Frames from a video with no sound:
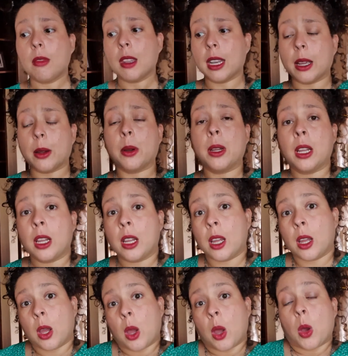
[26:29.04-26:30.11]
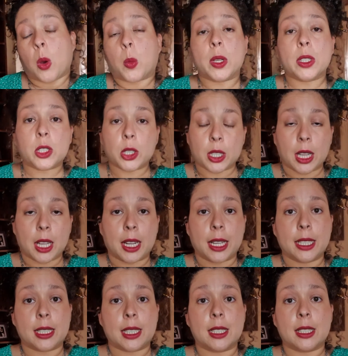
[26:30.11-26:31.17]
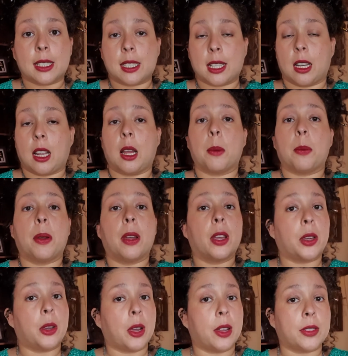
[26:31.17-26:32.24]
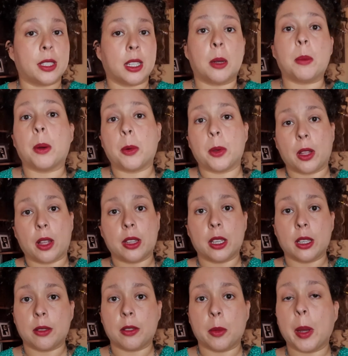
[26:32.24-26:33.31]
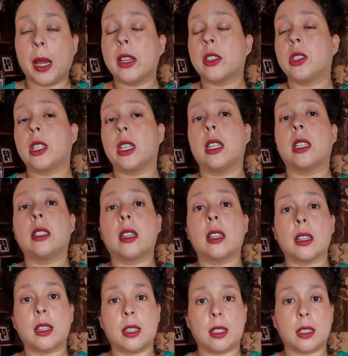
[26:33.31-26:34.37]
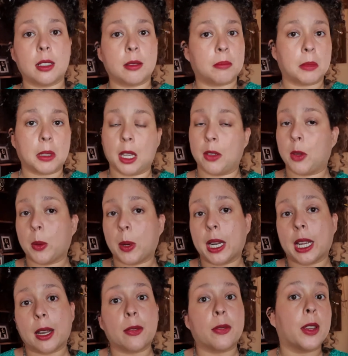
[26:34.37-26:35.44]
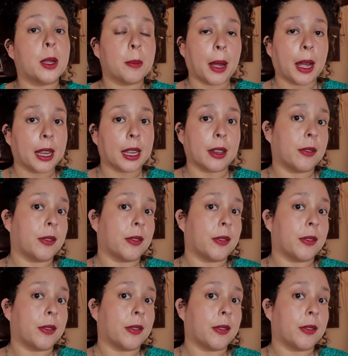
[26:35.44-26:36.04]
Now, once your client is set up, you have set them up with all the information. If you want to get feedback,